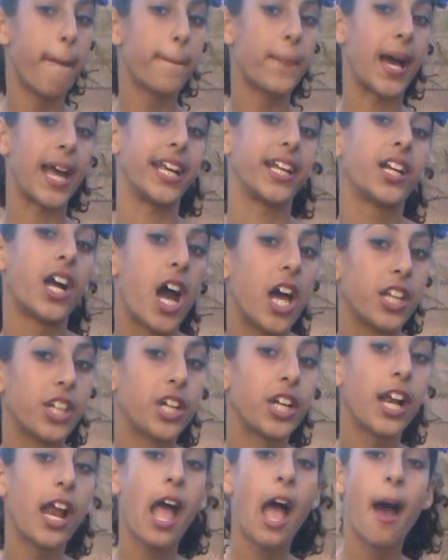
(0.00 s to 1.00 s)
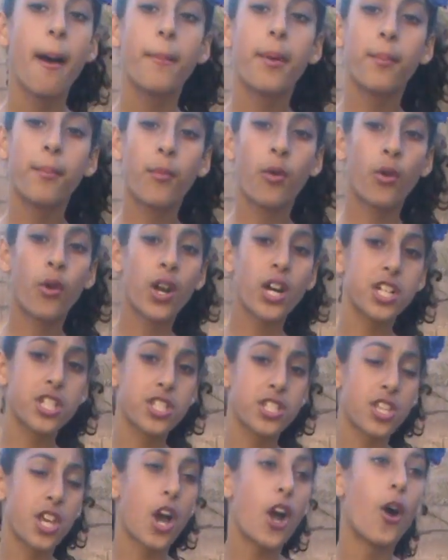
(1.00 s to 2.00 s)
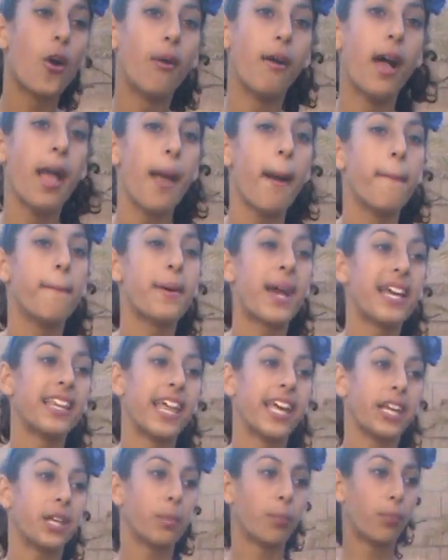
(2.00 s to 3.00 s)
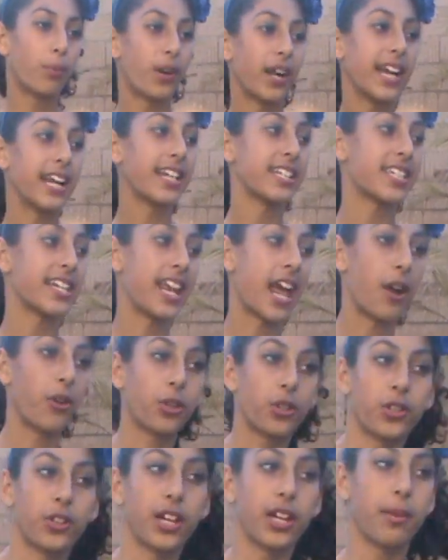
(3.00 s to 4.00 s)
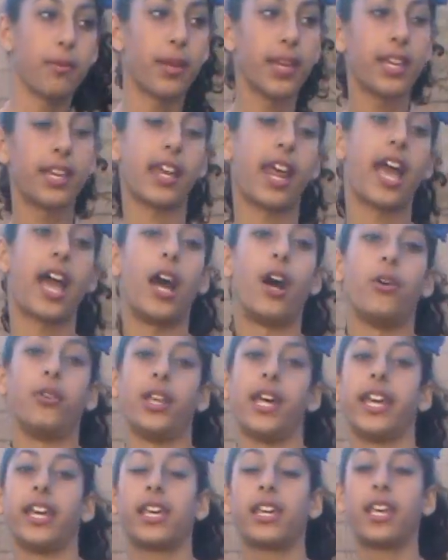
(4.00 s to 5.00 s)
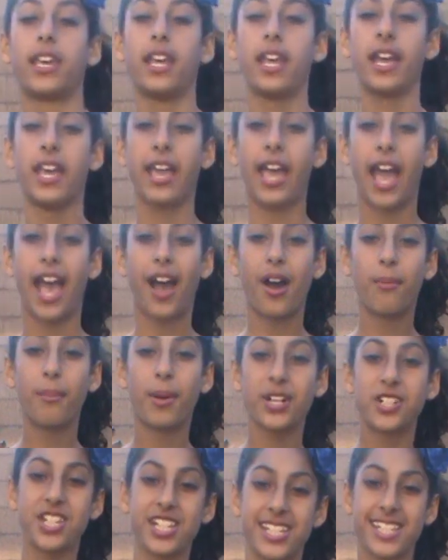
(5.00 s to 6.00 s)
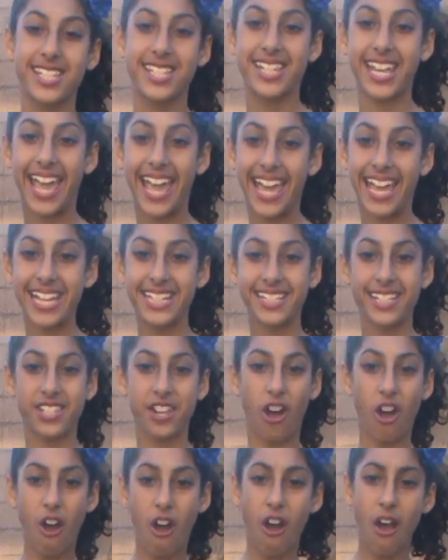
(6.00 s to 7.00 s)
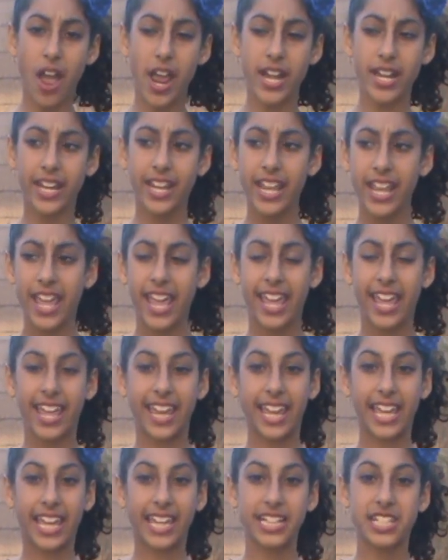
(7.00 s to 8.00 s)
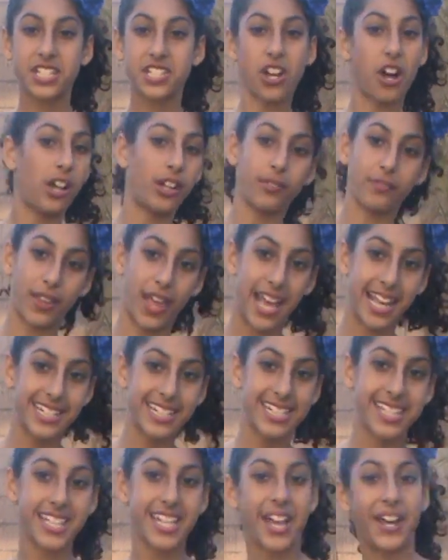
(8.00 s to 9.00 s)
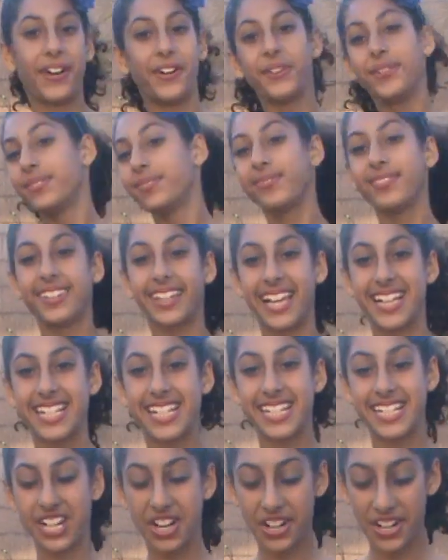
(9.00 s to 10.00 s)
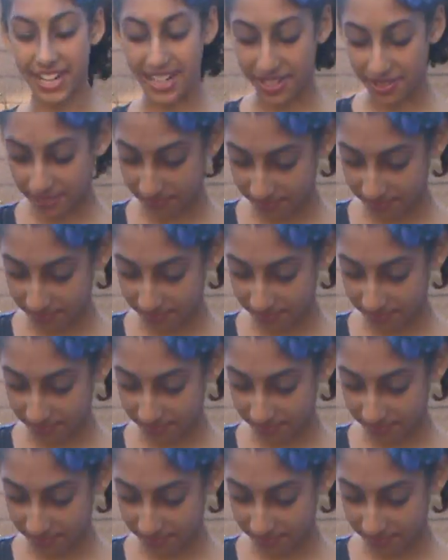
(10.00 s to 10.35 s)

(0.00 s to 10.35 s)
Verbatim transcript: by color, but more so by like brands and how creamy and how much it stays on and all of that. So let's get started.